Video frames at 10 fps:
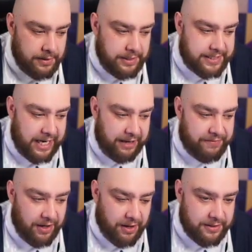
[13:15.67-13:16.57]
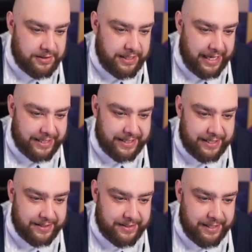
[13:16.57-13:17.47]
He's scared for yours. He has
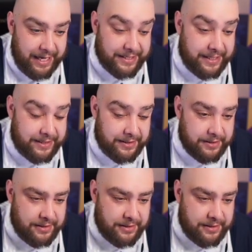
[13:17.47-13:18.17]
Ederson. He has Ederson.